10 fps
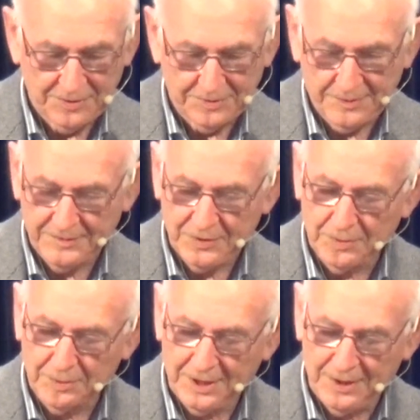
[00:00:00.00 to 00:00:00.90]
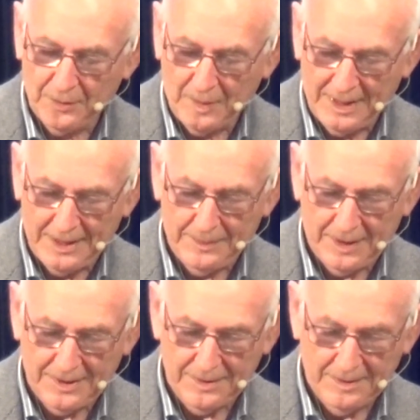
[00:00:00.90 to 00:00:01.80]
sort of talk in a way by
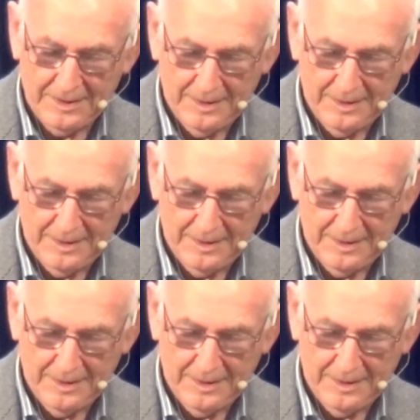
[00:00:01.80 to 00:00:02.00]
the